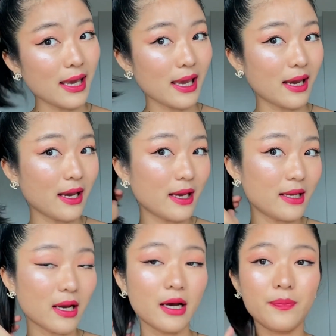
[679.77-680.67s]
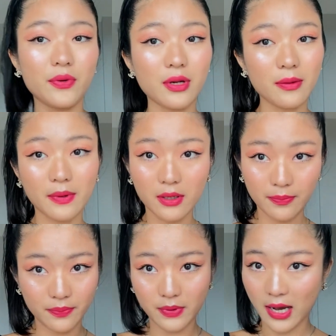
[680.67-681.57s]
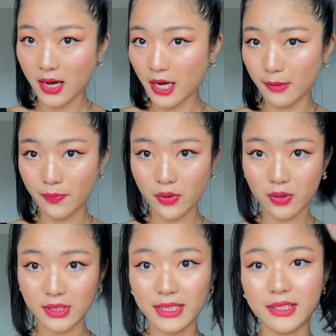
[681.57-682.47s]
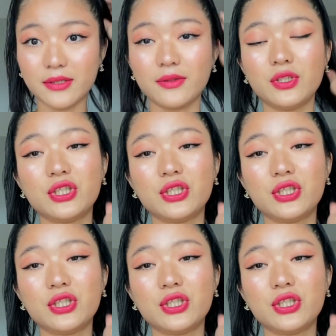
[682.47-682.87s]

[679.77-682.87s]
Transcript: and I put up a high ponytail